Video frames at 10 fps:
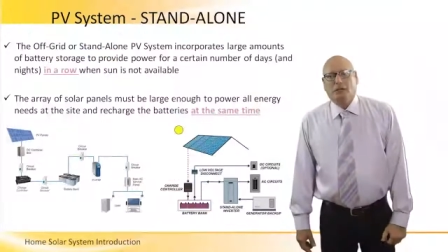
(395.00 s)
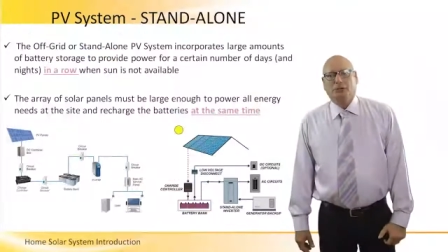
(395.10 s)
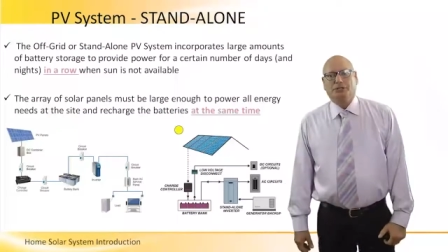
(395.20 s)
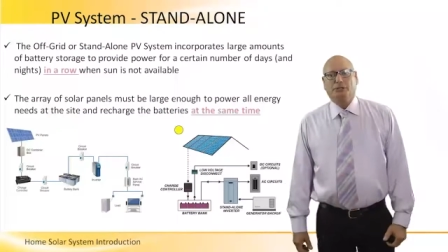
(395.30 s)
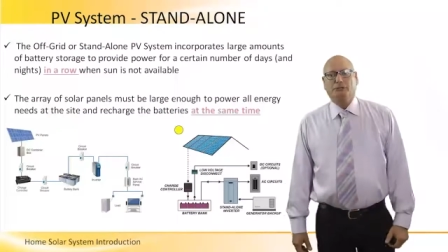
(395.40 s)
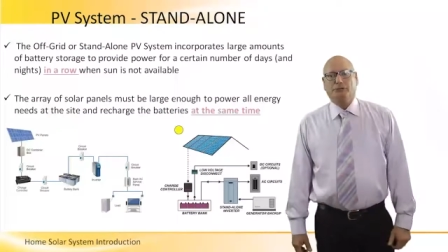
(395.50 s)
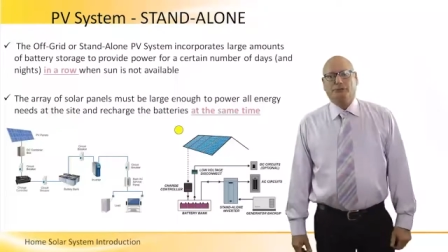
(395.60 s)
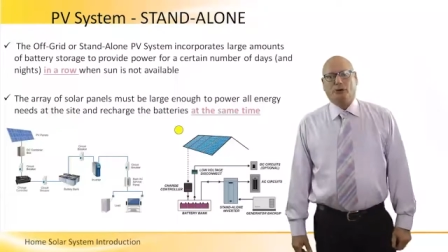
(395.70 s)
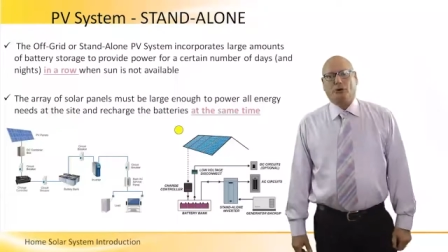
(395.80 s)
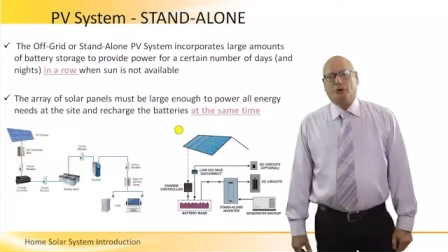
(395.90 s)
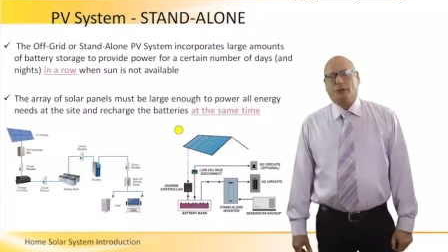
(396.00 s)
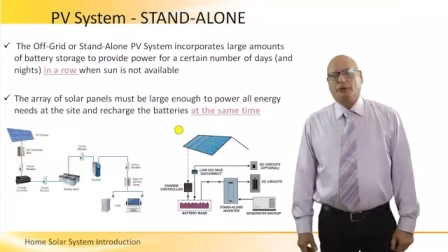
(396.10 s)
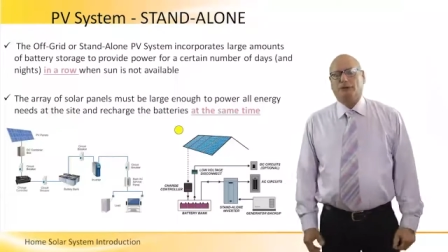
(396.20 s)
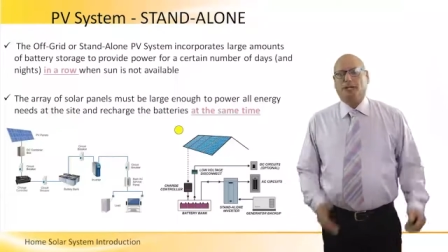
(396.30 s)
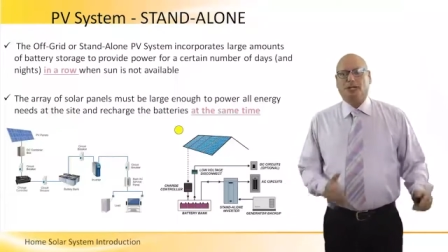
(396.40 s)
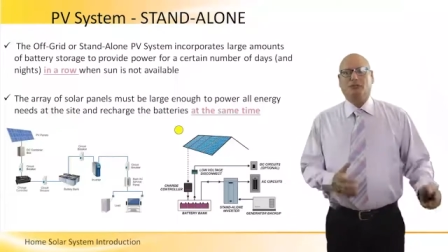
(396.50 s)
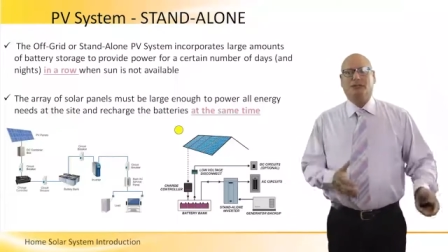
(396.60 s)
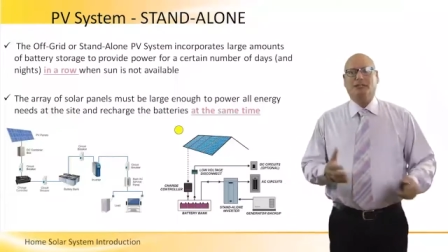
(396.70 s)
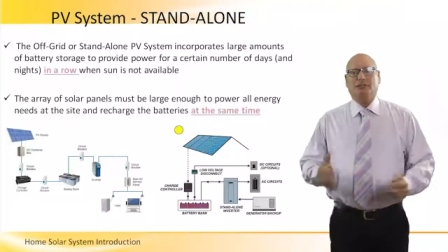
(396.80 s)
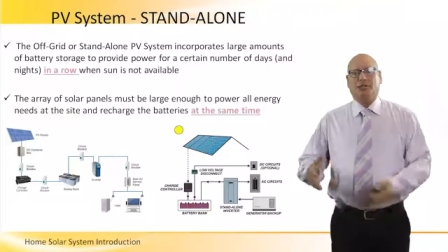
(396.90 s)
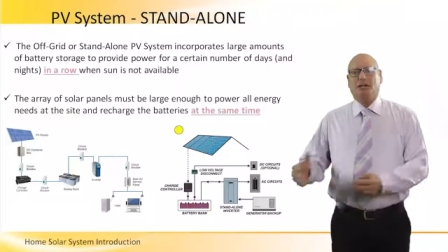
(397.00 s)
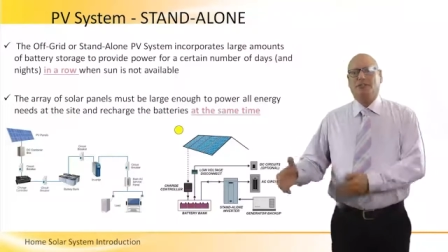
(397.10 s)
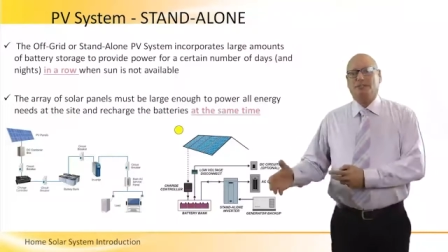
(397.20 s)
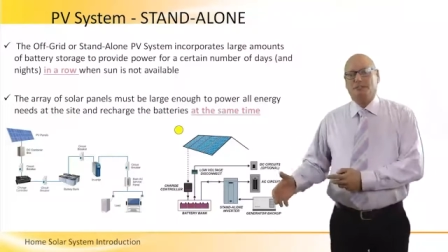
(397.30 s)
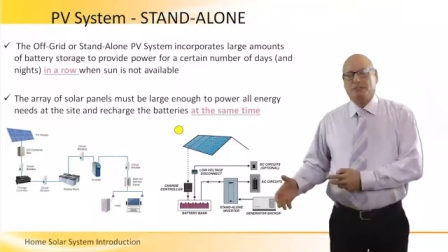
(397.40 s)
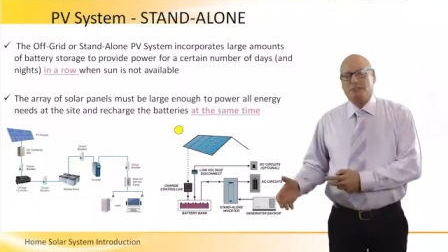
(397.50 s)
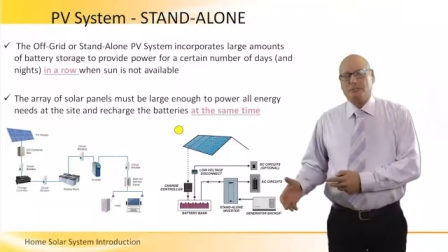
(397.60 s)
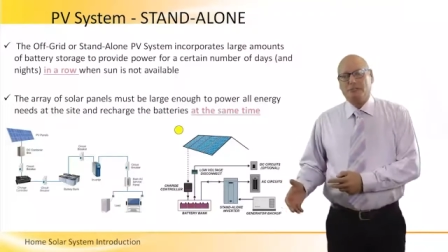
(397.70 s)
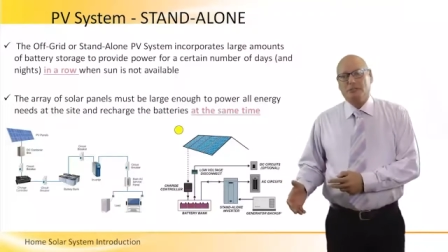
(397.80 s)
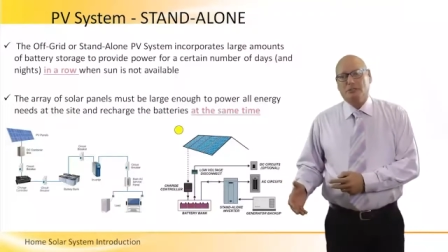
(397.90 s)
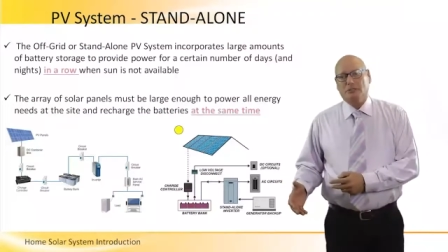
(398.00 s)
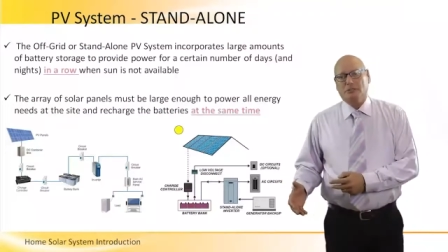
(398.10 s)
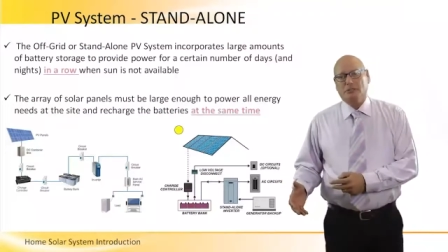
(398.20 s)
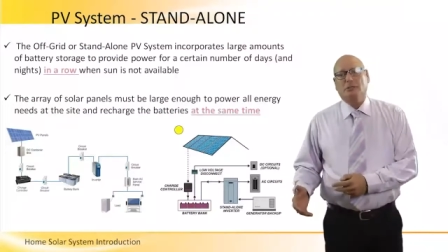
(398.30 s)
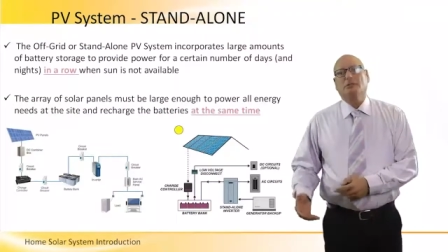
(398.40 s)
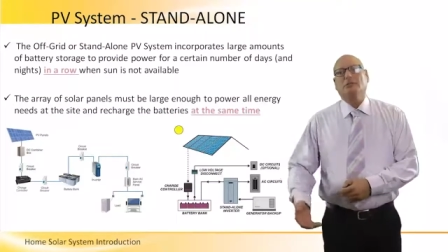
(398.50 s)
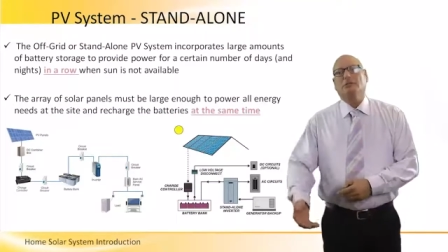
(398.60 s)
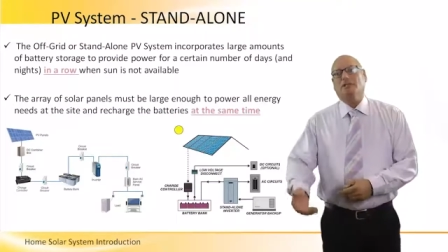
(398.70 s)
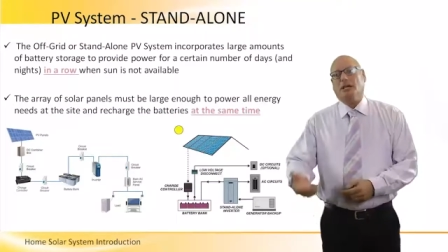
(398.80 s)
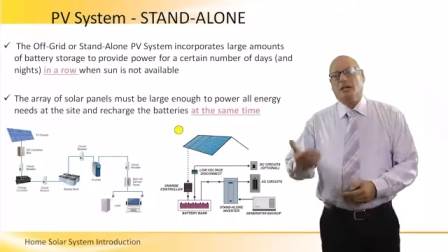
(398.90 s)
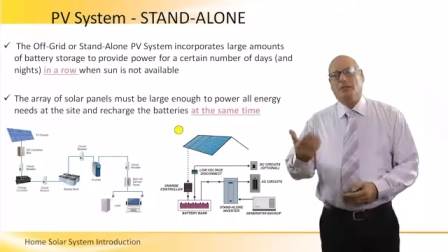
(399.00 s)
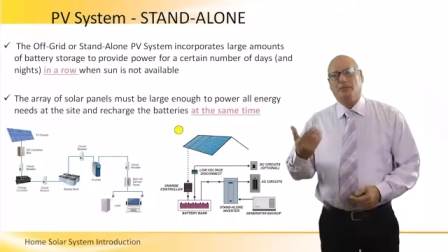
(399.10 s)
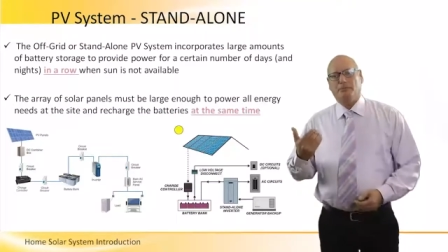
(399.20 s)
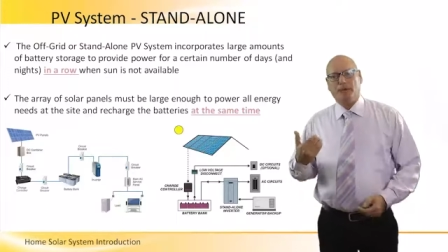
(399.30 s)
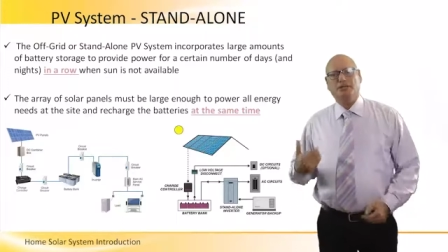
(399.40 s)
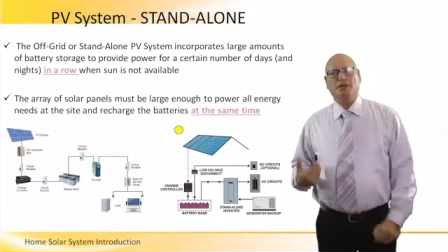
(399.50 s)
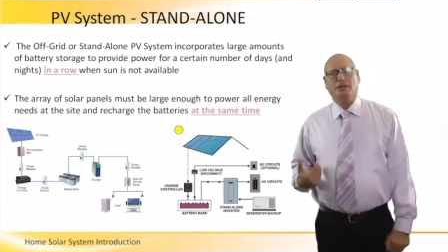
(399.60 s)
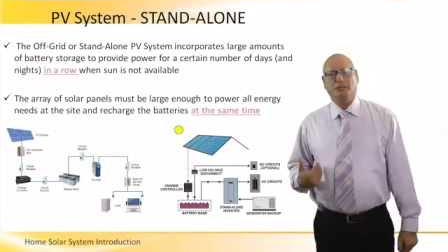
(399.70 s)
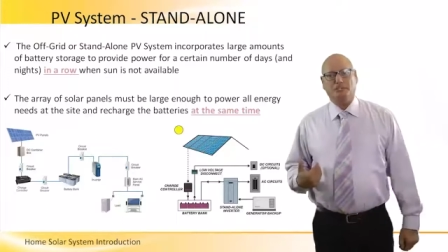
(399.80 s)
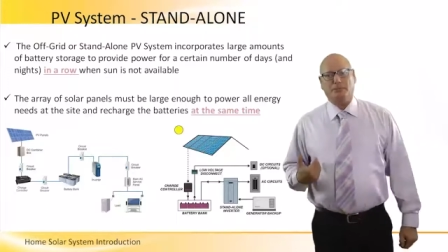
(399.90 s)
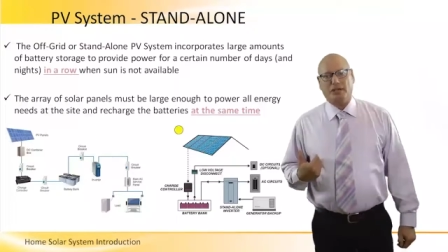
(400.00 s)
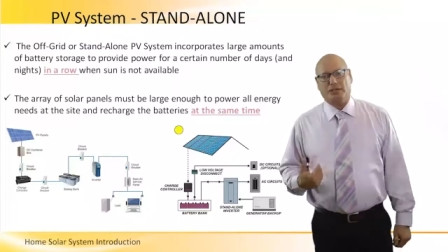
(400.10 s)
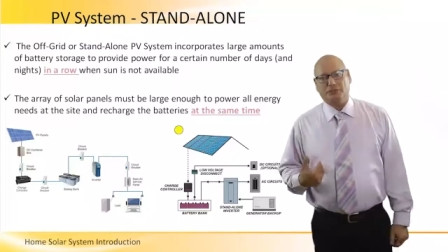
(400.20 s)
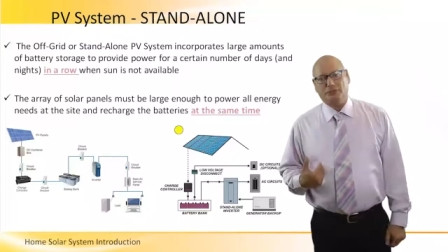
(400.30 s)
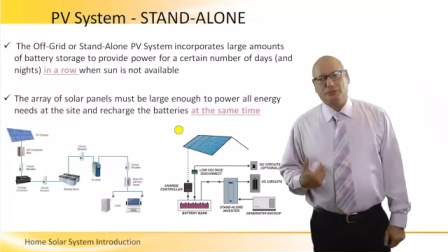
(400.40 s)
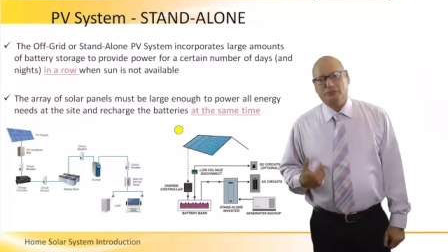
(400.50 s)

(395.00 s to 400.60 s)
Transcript: We talked before about the grid tie systems that had a battery as a backup.